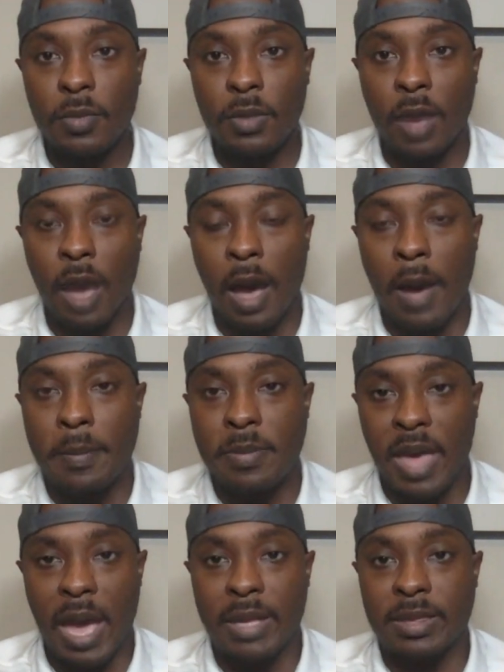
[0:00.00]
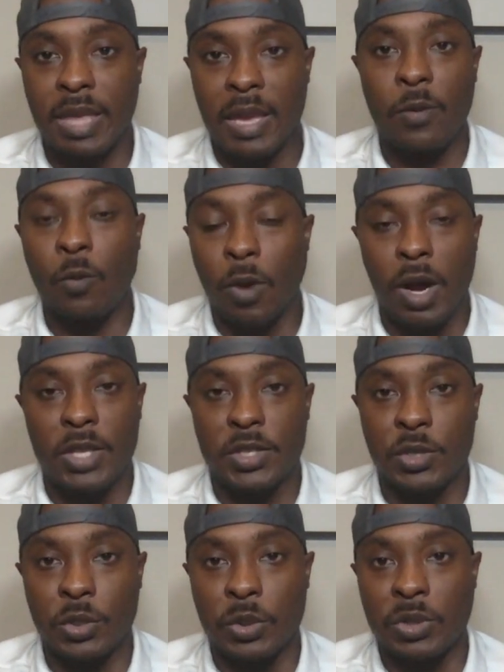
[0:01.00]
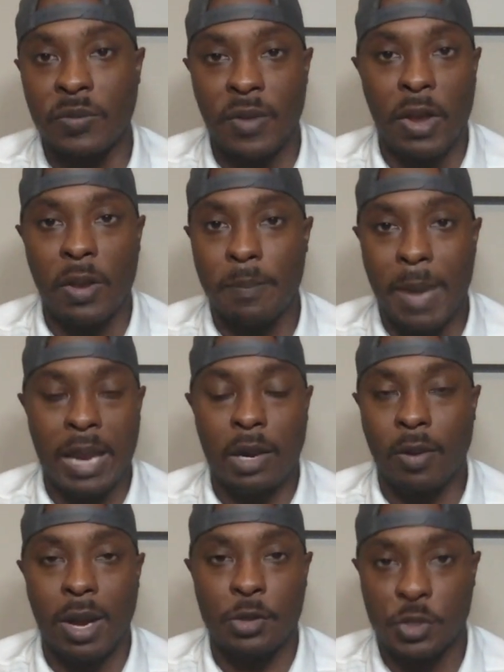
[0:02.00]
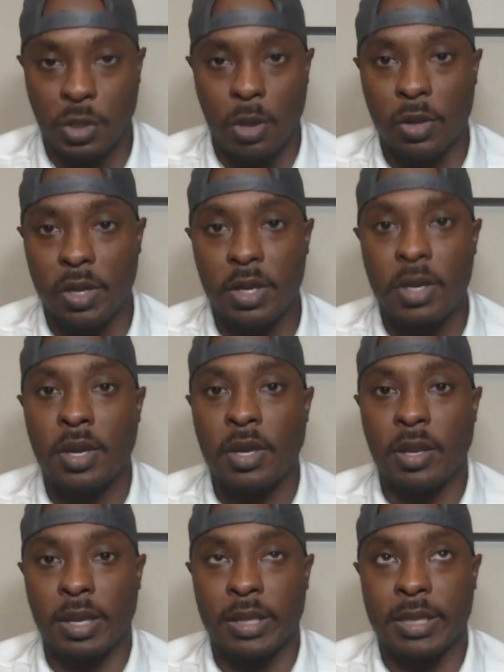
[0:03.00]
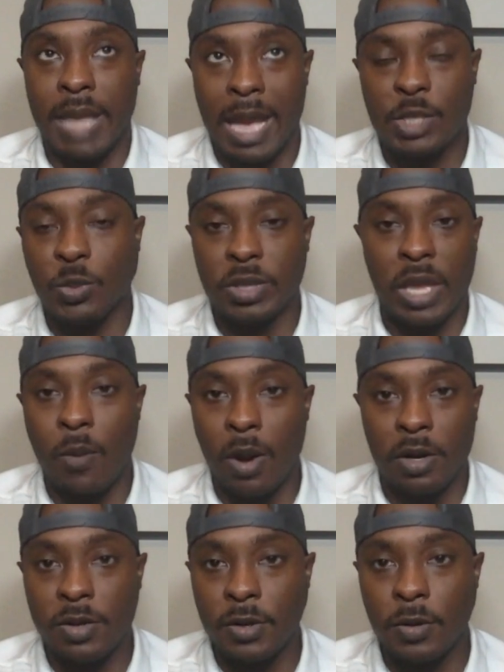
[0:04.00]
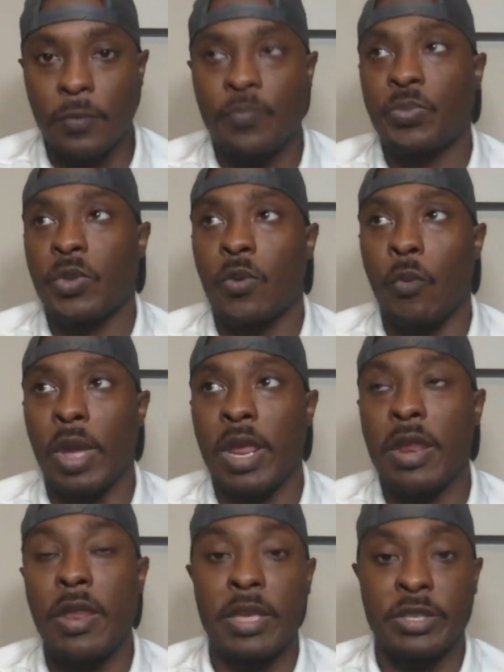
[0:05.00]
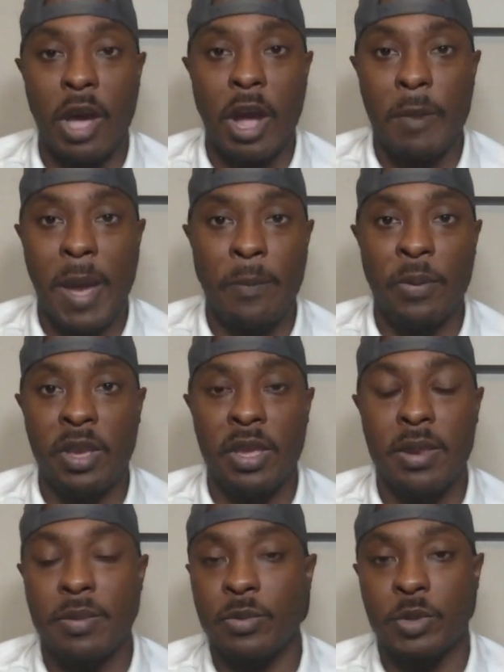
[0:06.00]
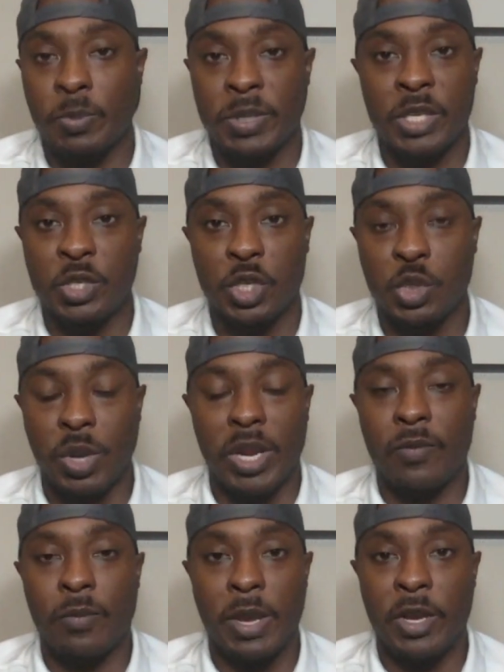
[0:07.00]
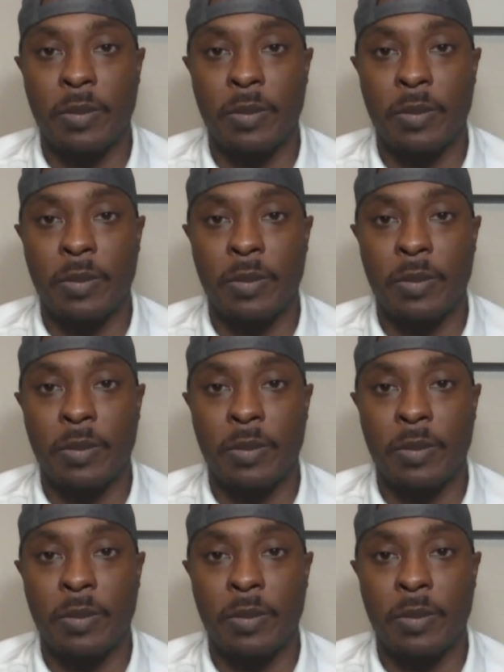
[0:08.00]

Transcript: that they want to develop Matt Corral slowly. Like, that's what they want to do. When they talk about bringing in potentially trading for Baker